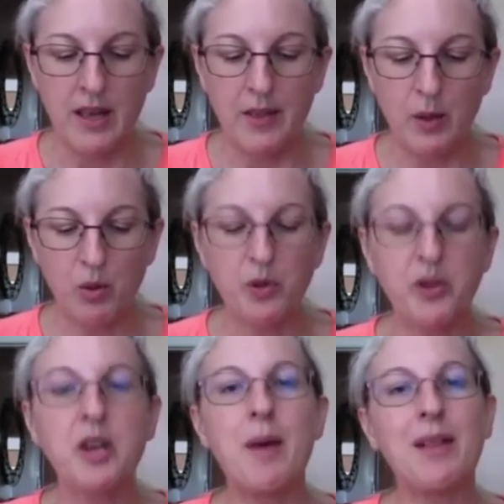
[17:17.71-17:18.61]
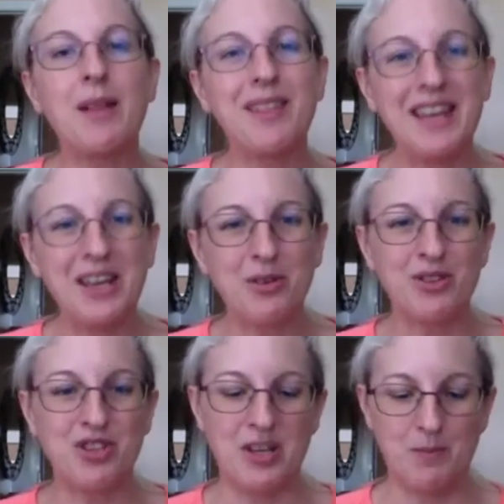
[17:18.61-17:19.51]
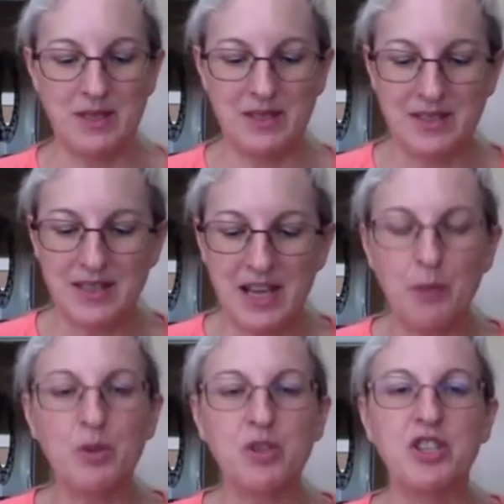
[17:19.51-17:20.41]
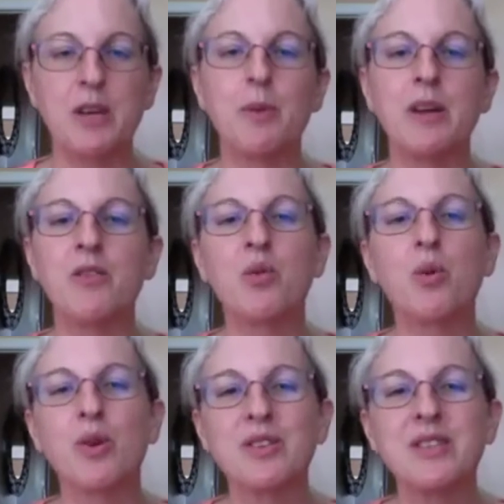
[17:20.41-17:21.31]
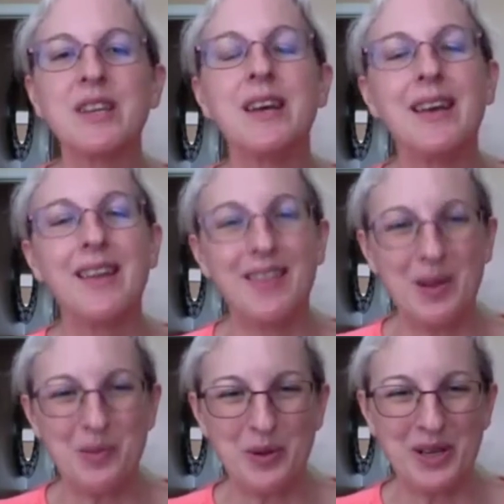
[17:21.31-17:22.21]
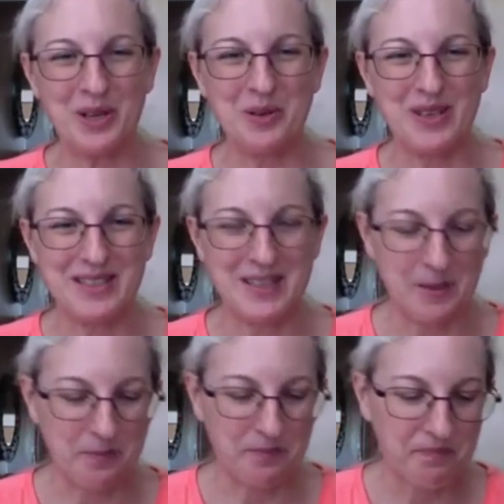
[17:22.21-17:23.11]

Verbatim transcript: They were learning about leadership and discipleship, and of course, they were increasing.